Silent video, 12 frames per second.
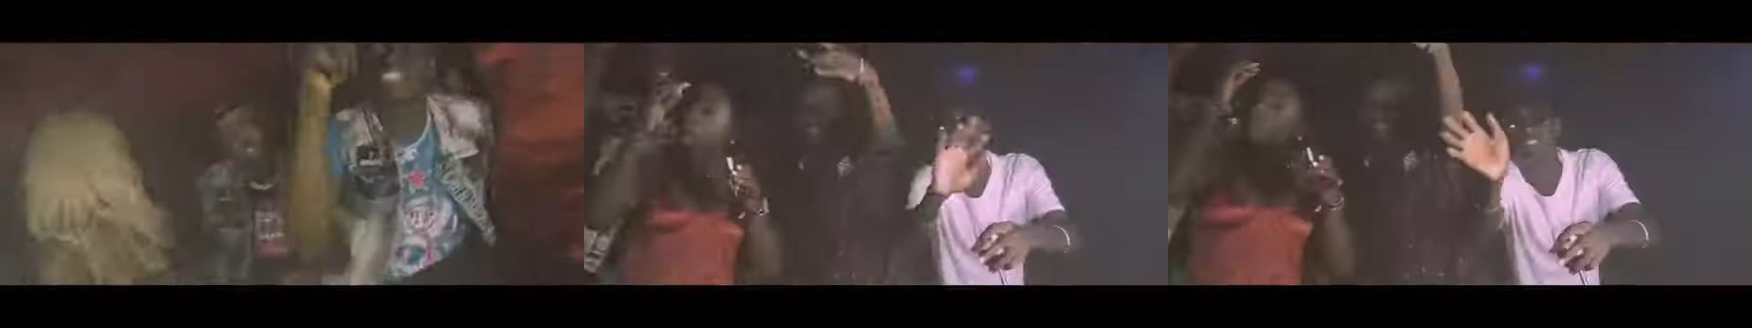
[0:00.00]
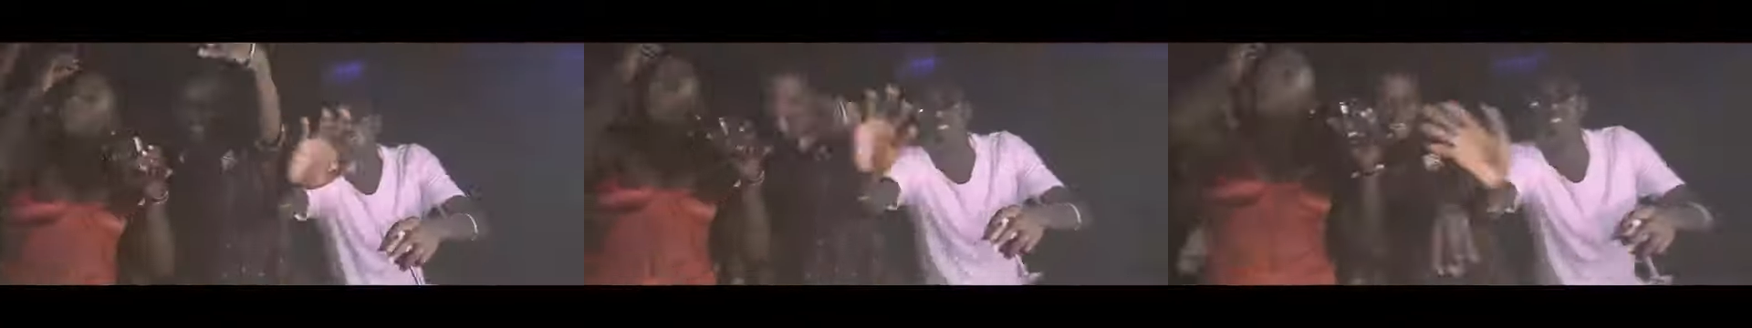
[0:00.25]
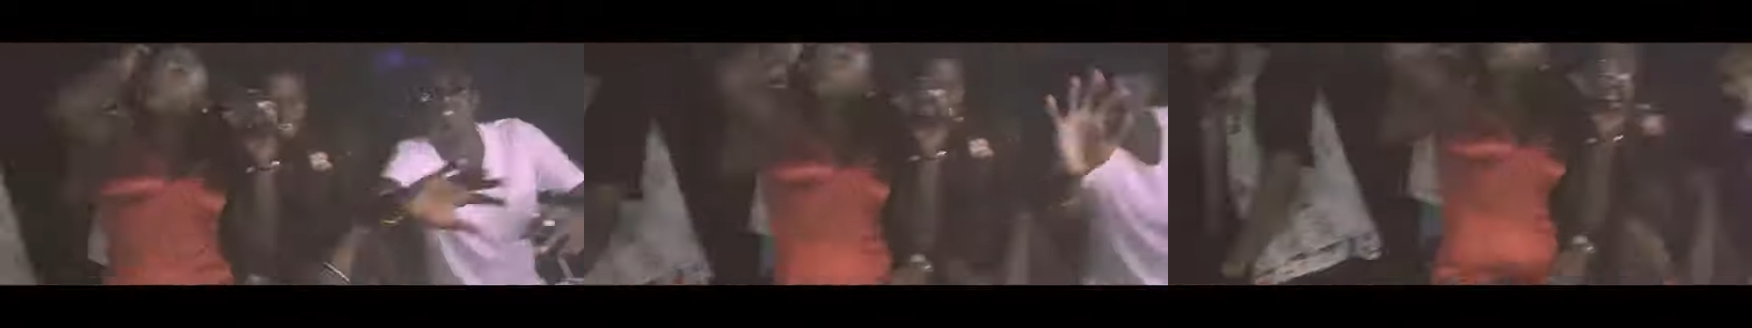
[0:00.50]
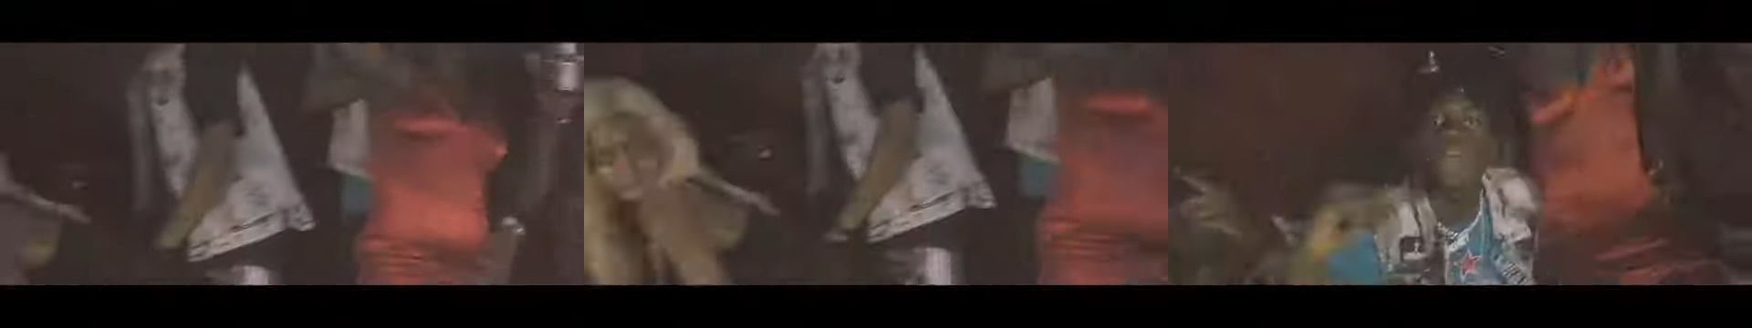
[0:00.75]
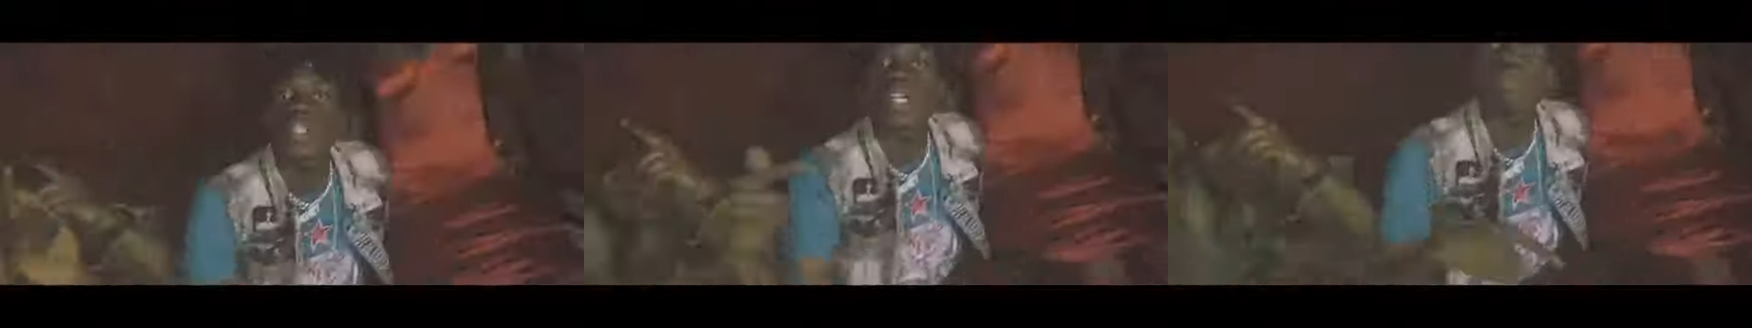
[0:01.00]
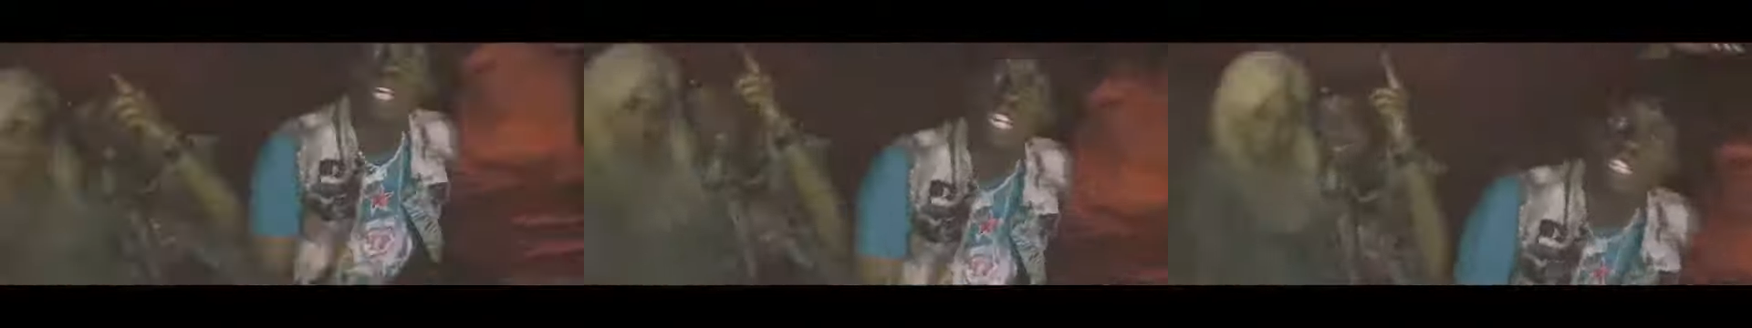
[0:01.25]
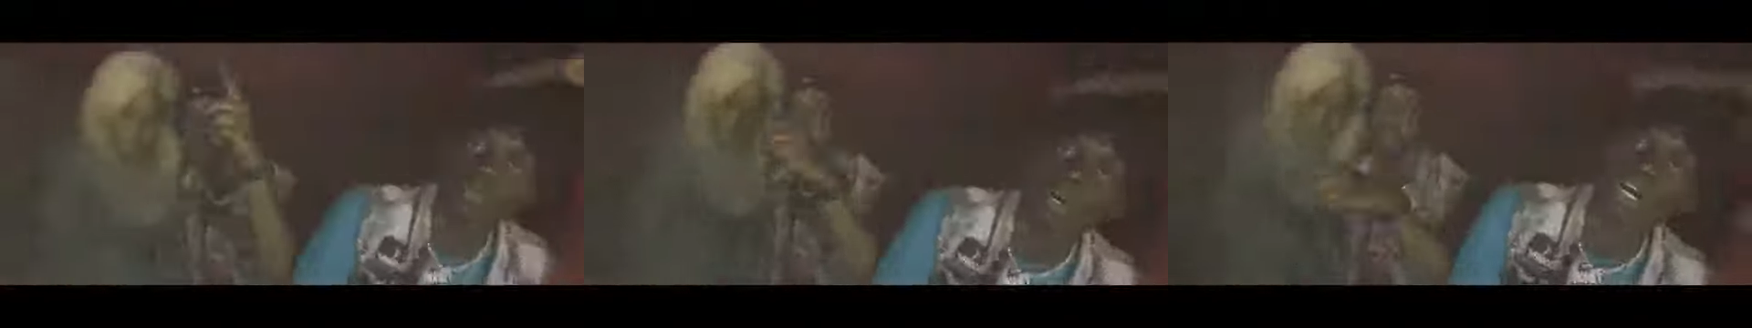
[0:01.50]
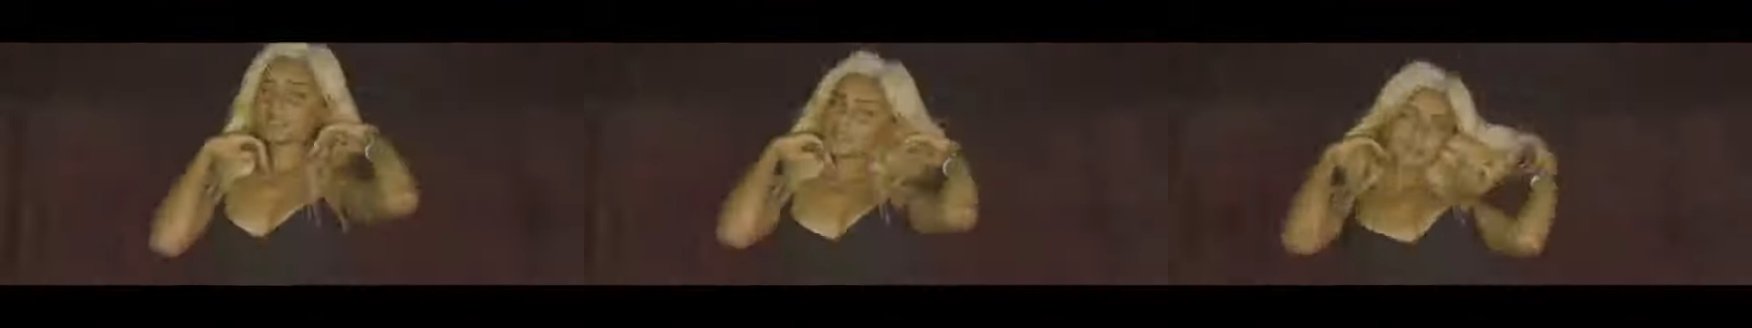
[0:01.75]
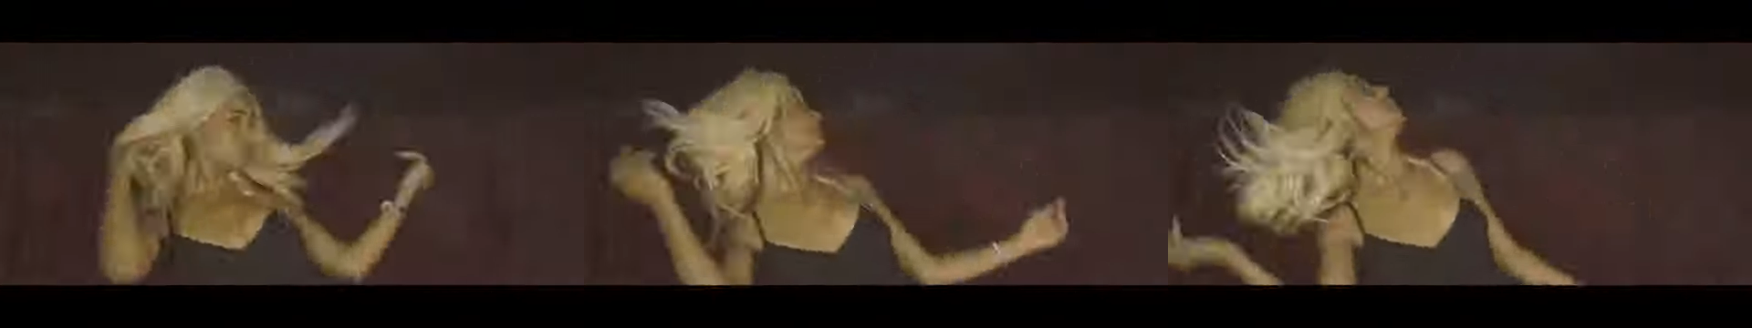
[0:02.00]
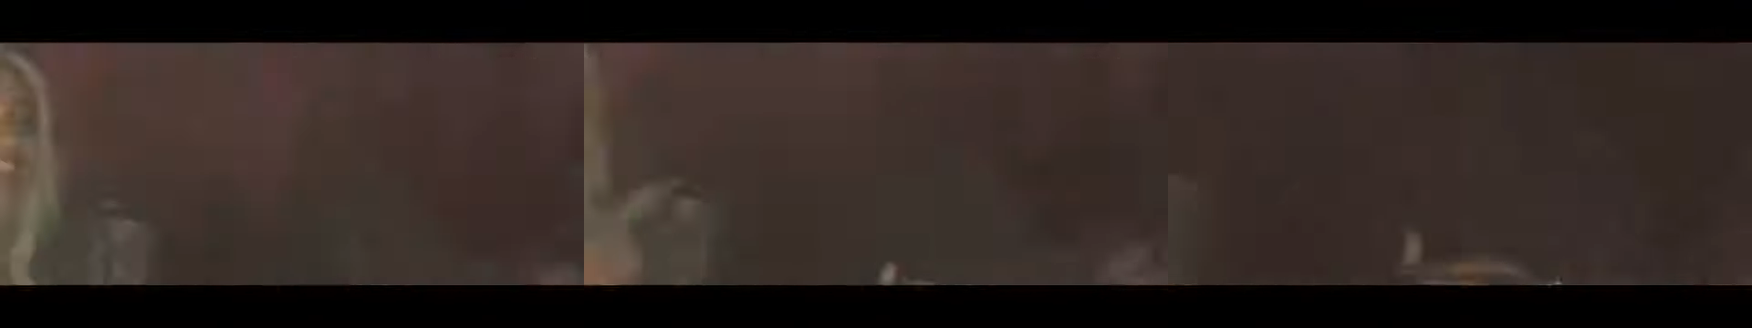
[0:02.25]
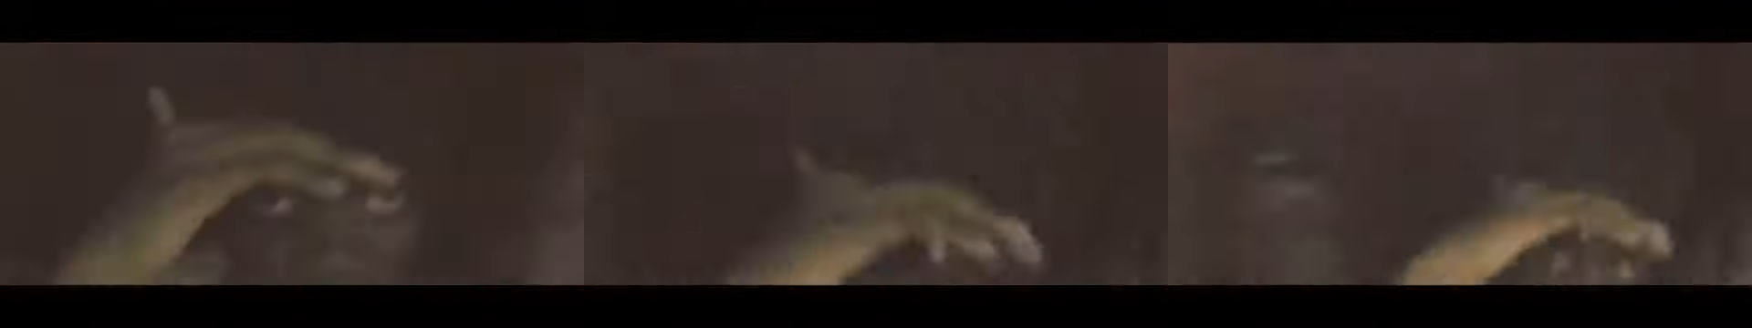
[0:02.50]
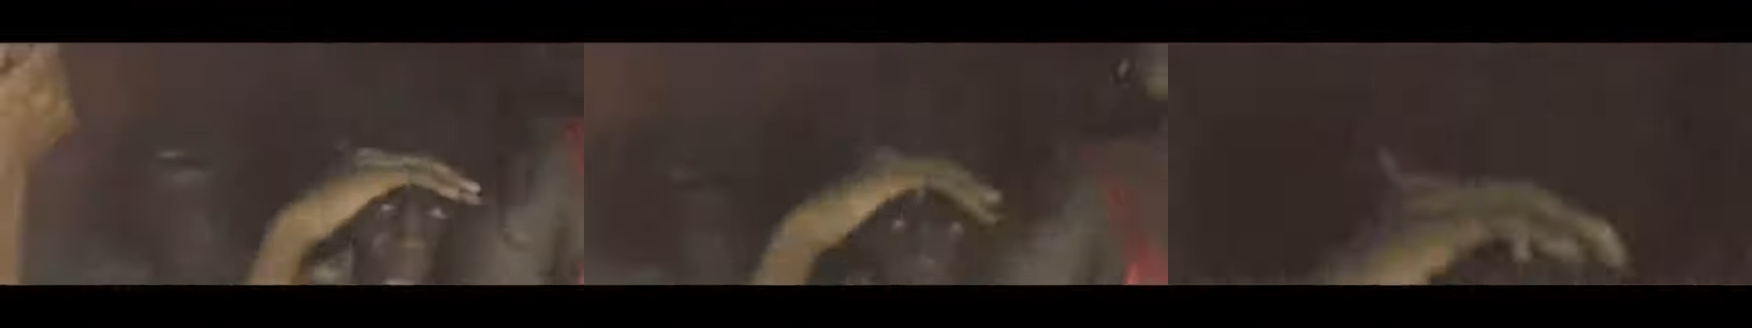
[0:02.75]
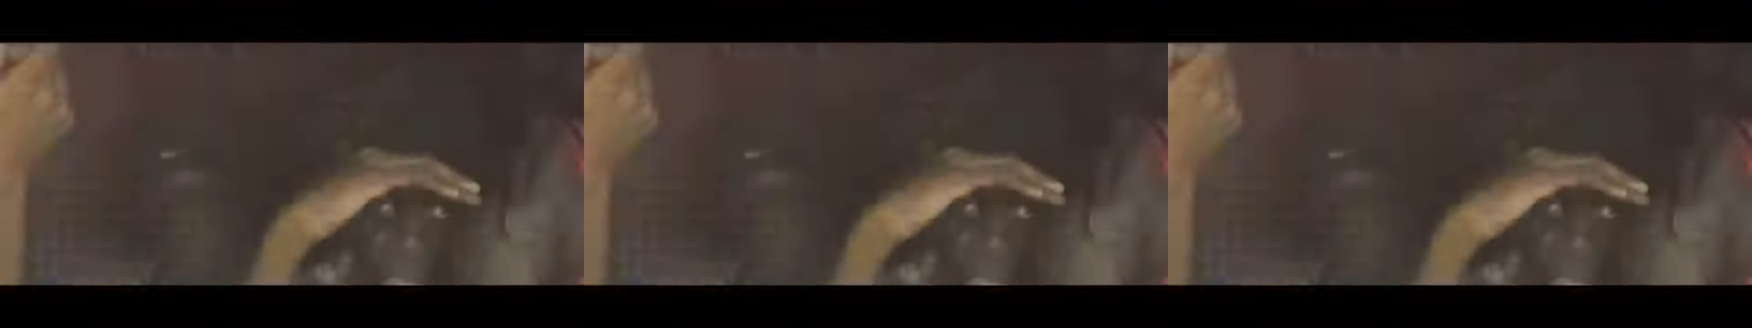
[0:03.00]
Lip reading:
(no speaker visible)